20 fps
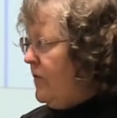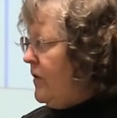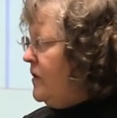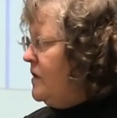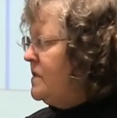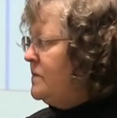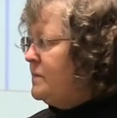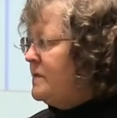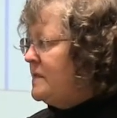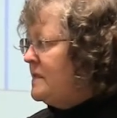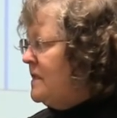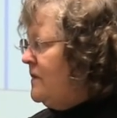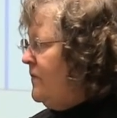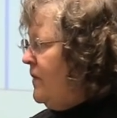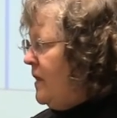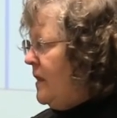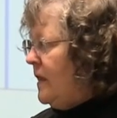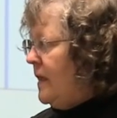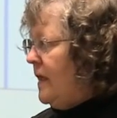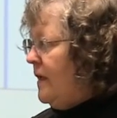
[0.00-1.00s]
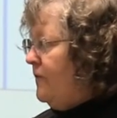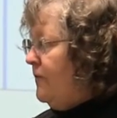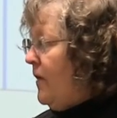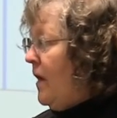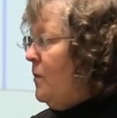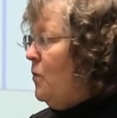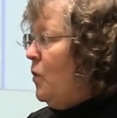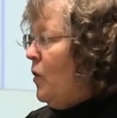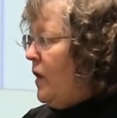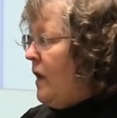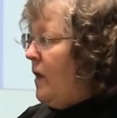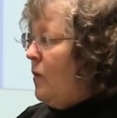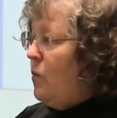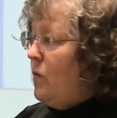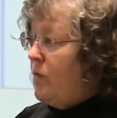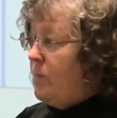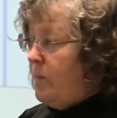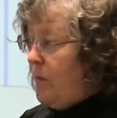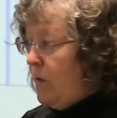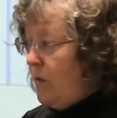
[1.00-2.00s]
Very specifically, if I'm working
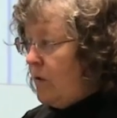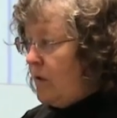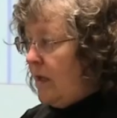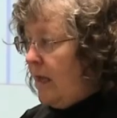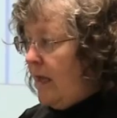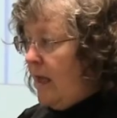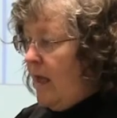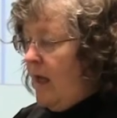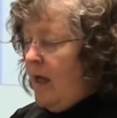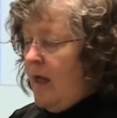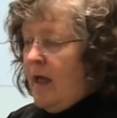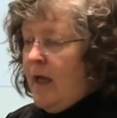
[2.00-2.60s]
with Berkeley,